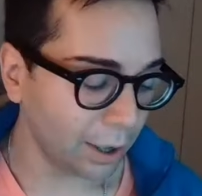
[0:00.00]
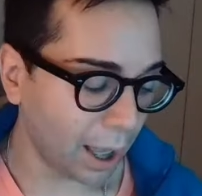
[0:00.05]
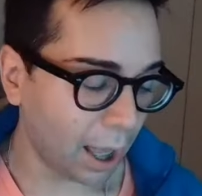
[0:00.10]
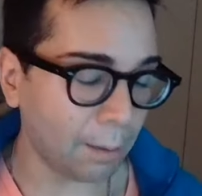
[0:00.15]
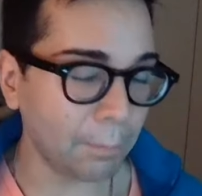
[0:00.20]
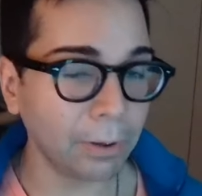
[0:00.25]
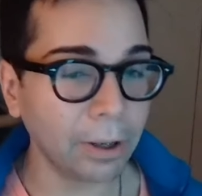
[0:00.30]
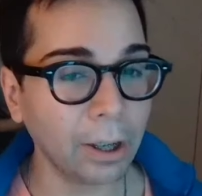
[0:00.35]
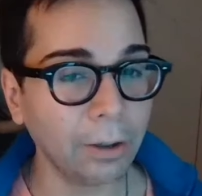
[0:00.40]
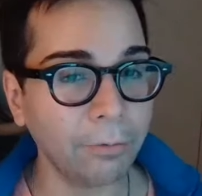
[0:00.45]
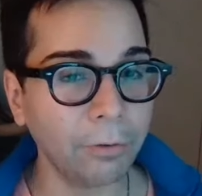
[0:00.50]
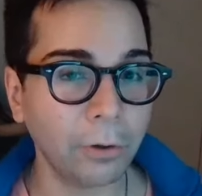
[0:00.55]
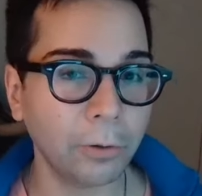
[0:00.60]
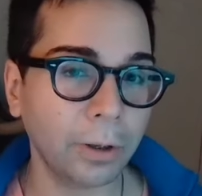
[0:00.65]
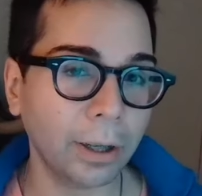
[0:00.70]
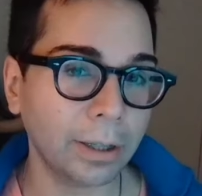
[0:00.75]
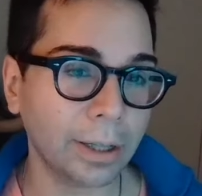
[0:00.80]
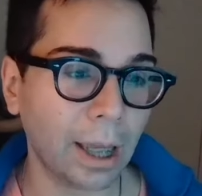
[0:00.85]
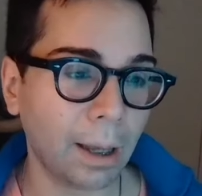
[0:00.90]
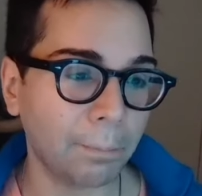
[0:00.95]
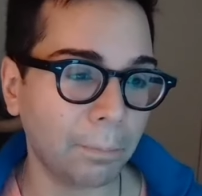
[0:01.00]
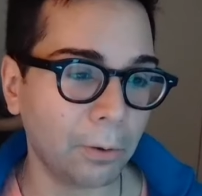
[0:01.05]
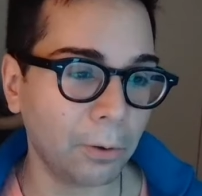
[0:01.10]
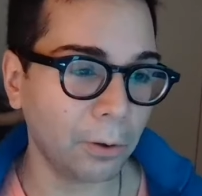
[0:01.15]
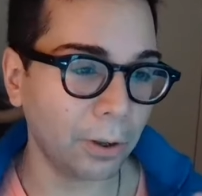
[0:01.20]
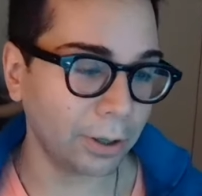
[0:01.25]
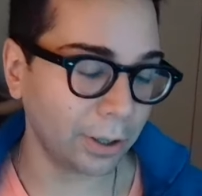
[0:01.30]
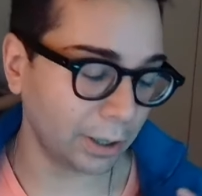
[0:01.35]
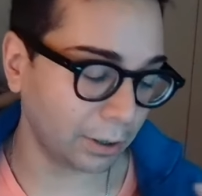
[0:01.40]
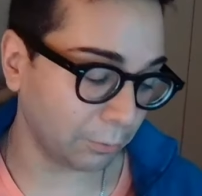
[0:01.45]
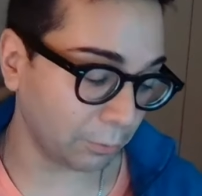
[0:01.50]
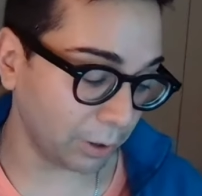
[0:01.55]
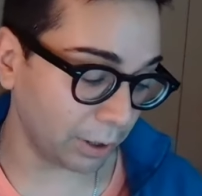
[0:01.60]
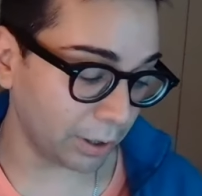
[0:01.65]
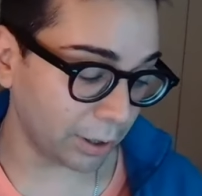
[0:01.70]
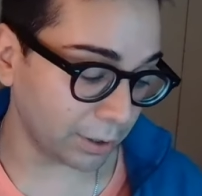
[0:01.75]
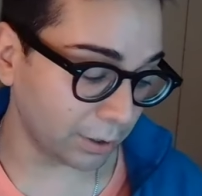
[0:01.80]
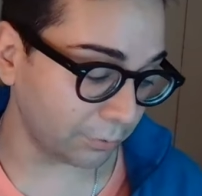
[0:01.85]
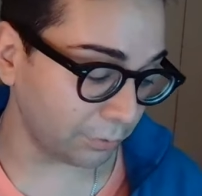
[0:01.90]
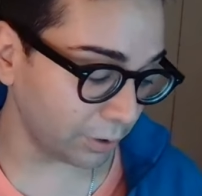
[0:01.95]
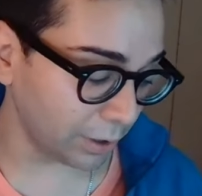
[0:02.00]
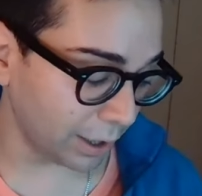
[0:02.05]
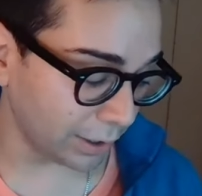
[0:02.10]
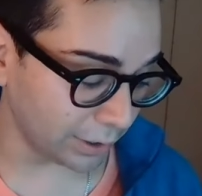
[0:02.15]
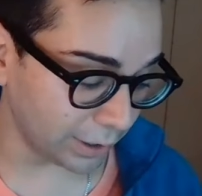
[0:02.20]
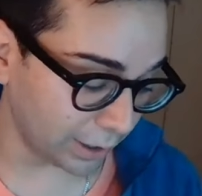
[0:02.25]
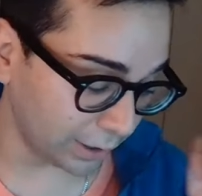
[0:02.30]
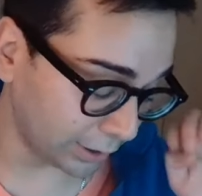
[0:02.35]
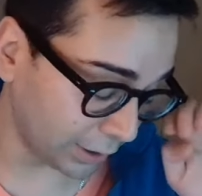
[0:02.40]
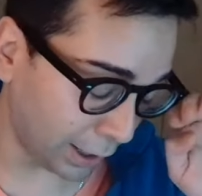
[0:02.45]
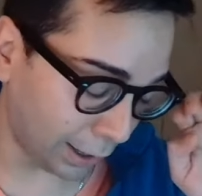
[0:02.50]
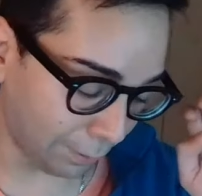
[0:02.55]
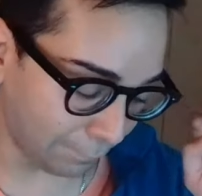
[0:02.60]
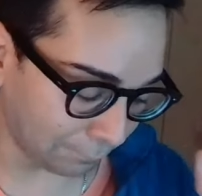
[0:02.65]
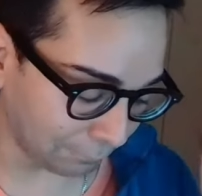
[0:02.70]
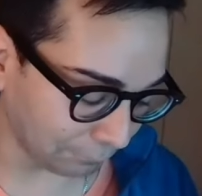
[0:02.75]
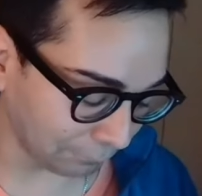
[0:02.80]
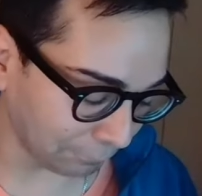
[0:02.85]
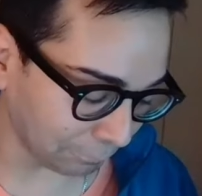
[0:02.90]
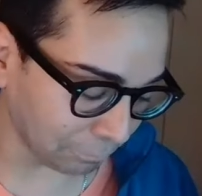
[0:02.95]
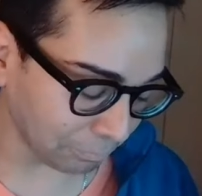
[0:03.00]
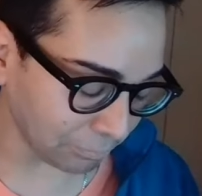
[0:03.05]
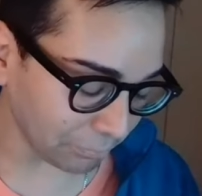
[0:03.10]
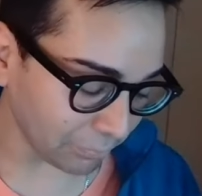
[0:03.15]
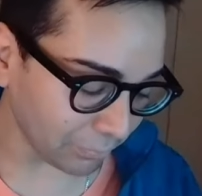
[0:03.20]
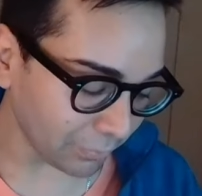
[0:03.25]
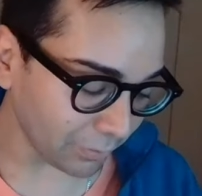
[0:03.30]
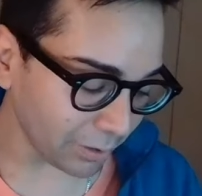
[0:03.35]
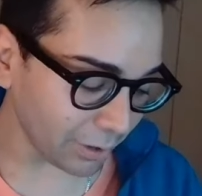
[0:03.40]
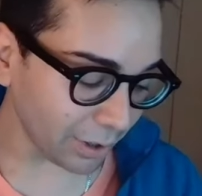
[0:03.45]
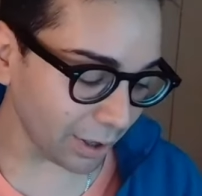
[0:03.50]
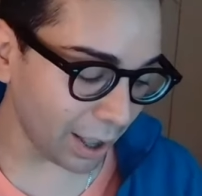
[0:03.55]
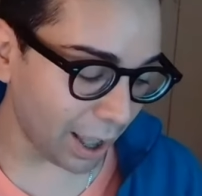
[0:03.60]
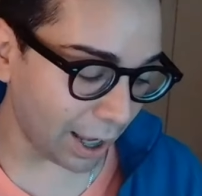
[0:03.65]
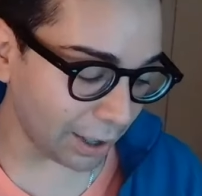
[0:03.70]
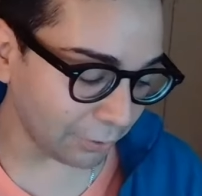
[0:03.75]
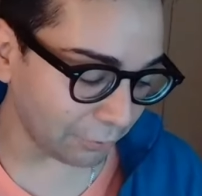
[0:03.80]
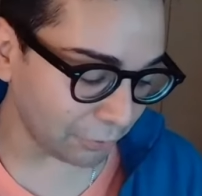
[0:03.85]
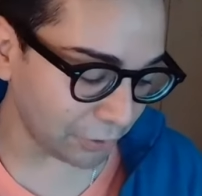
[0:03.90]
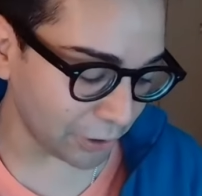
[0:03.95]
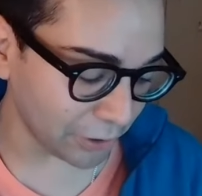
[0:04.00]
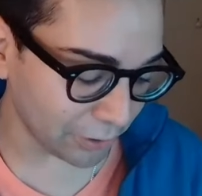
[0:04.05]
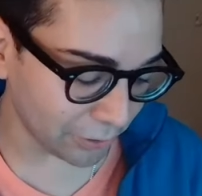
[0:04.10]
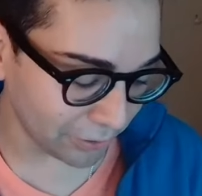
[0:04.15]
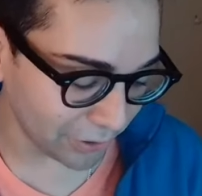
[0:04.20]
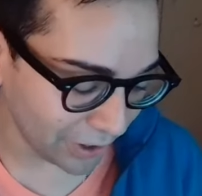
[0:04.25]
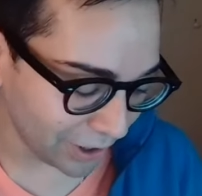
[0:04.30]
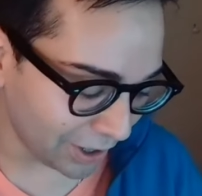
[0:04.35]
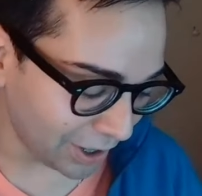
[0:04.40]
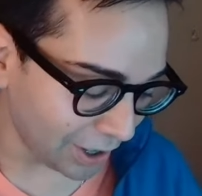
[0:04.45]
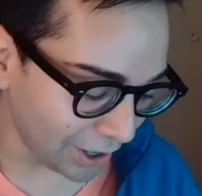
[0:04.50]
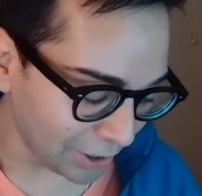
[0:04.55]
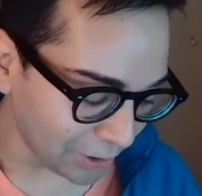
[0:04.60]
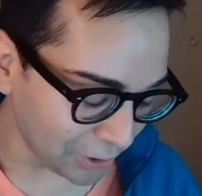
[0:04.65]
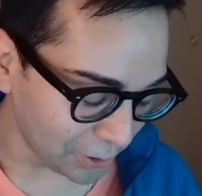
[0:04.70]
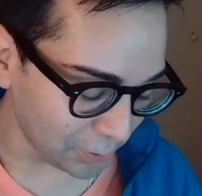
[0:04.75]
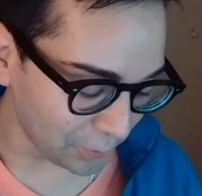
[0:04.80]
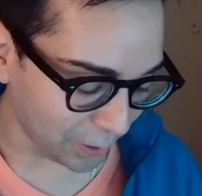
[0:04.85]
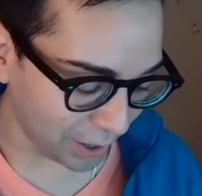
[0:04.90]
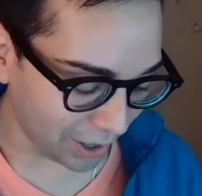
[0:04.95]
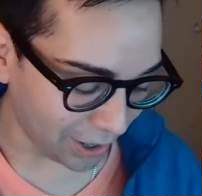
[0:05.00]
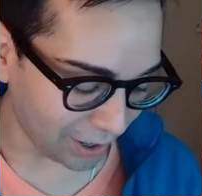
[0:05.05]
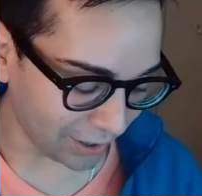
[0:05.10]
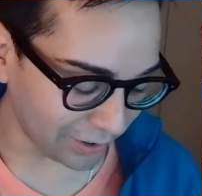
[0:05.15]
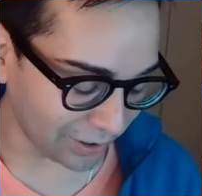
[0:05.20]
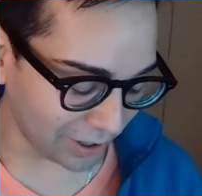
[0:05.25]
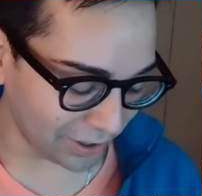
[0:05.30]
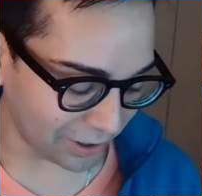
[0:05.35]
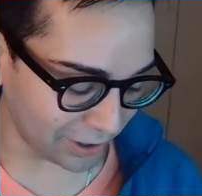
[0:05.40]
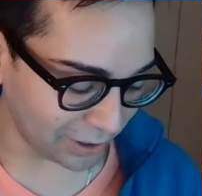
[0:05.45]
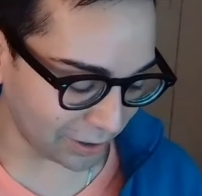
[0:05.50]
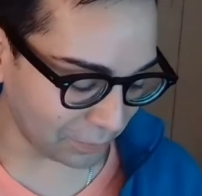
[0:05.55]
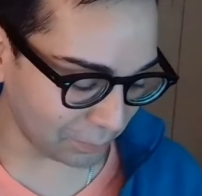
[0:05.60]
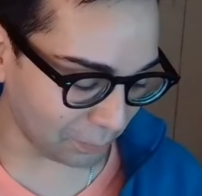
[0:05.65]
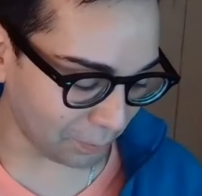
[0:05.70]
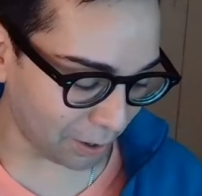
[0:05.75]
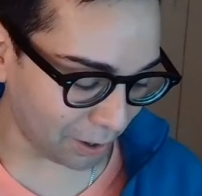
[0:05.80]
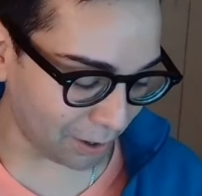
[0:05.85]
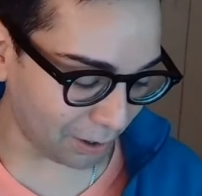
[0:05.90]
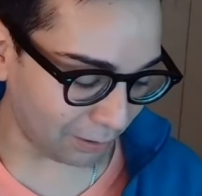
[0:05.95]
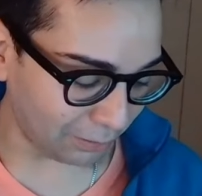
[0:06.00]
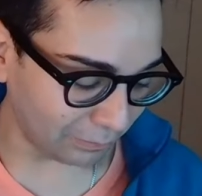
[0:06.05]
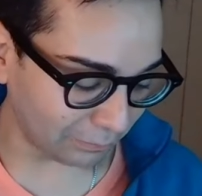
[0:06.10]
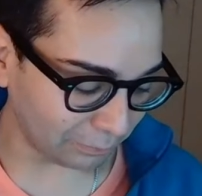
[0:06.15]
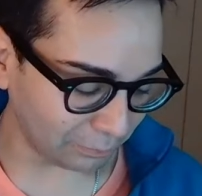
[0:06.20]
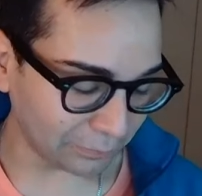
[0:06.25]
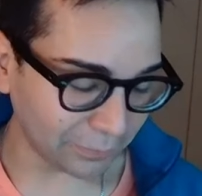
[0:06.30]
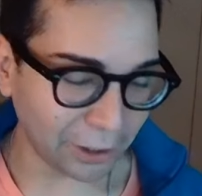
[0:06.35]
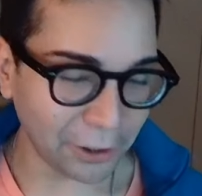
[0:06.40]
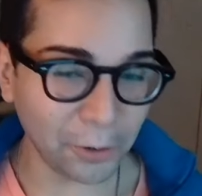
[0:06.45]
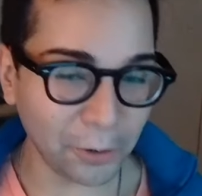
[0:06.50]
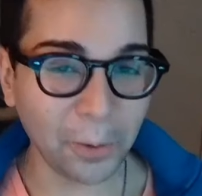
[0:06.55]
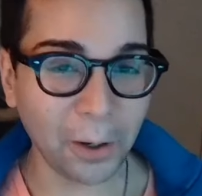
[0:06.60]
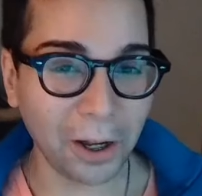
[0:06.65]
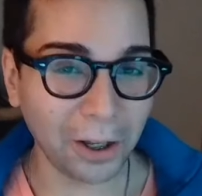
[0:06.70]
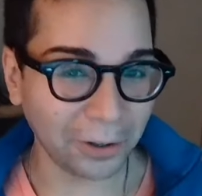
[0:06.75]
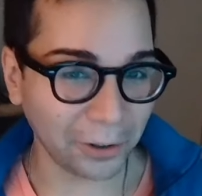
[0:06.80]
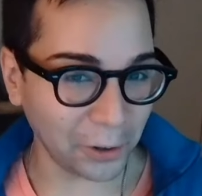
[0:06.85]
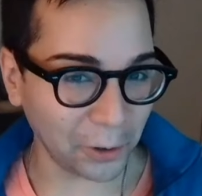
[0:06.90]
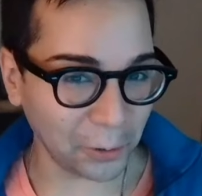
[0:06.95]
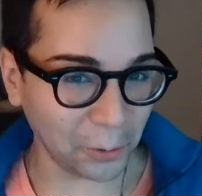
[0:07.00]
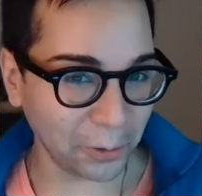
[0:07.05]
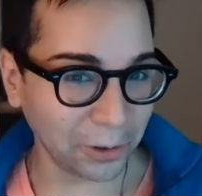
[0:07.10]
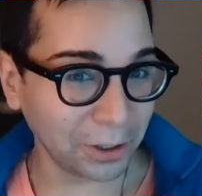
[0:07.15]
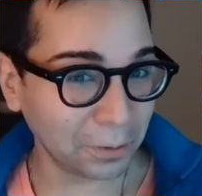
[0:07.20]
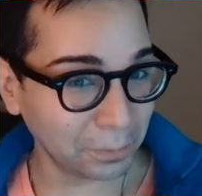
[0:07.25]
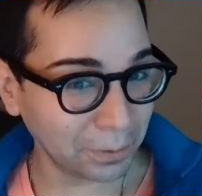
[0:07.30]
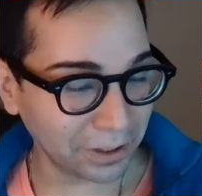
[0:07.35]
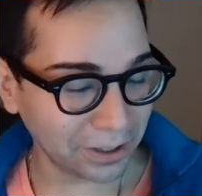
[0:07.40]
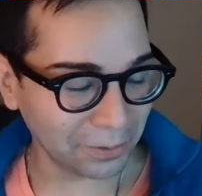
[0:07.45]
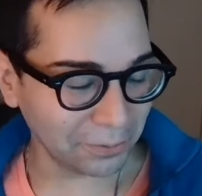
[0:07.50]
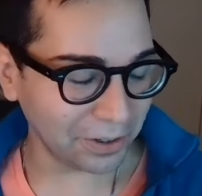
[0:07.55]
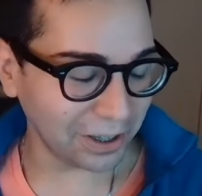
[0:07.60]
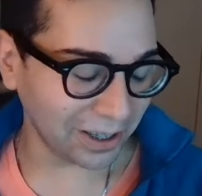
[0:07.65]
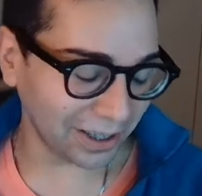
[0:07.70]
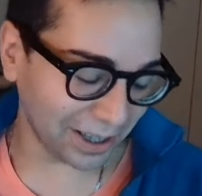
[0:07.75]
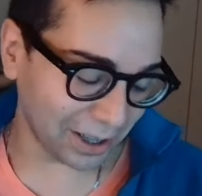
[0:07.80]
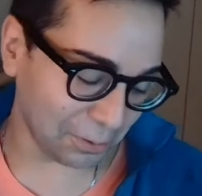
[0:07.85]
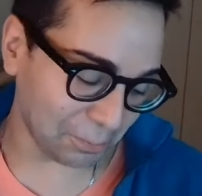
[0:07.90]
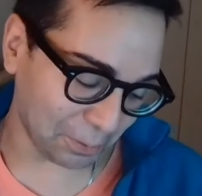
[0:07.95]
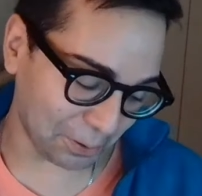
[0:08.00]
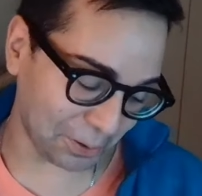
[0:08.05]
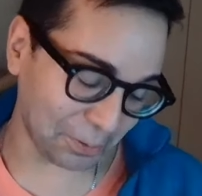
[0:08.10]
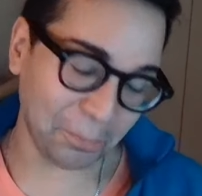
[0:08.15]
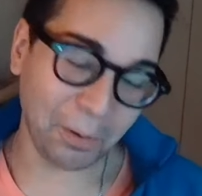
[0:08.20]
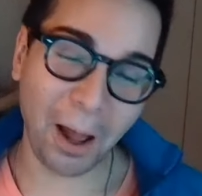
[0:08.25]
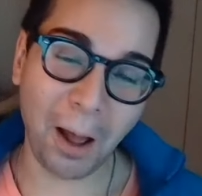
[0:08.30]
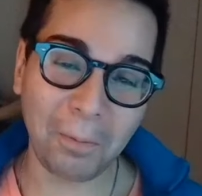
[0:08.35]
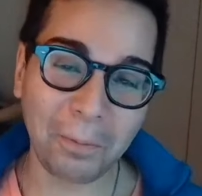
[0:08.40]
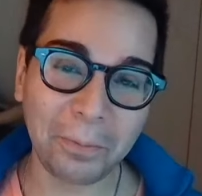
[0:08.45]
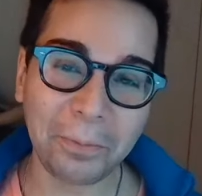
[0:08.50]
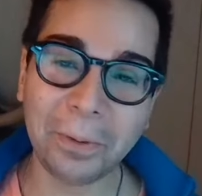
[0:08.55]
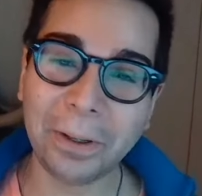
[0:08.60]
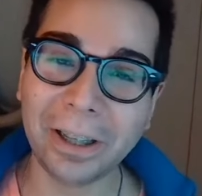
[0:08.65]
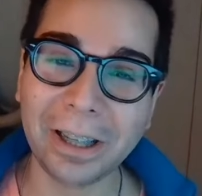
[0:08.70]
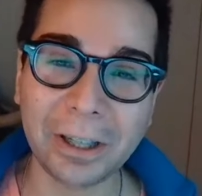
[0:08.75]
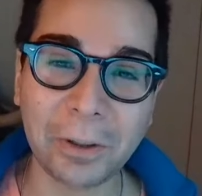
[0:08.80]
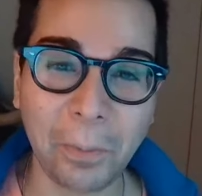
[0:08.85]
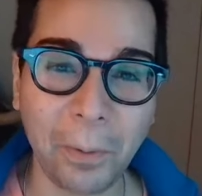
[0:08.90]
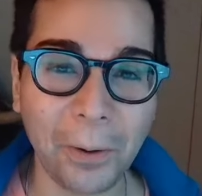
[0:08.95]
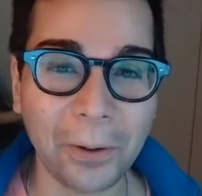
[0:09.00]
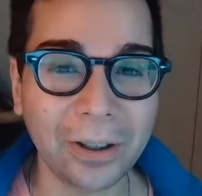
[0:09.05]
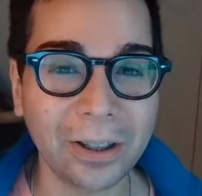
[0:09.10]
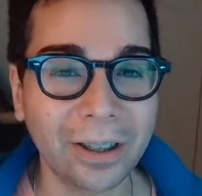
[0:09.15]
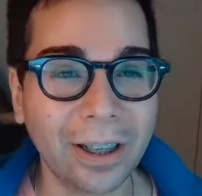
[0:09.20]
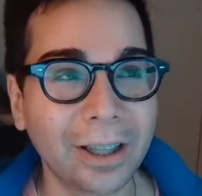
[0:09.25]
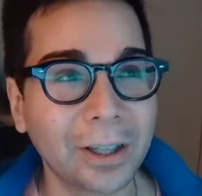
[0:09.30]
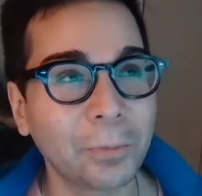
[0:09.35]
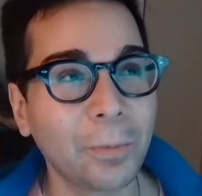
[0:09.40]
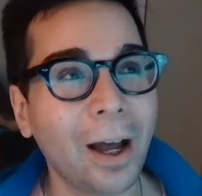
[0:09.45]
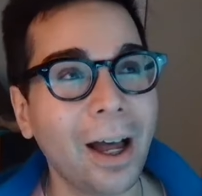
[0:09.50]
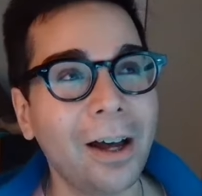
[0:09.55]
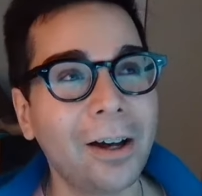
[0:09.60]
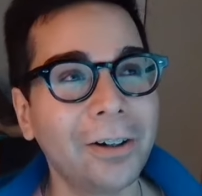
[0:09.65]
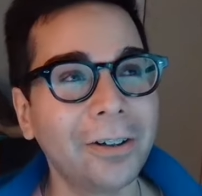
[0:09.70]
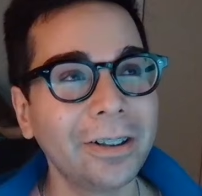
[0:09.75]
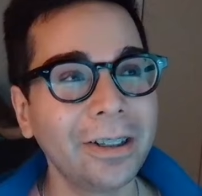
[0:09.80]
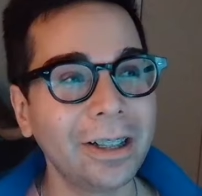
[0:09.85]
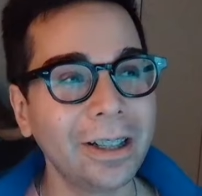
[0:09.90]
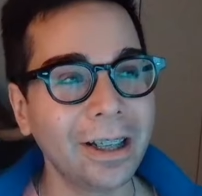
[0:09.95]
I'm going to give you an example, and it really does feel like this. And I feel you and this you specifically, but probably this person as well,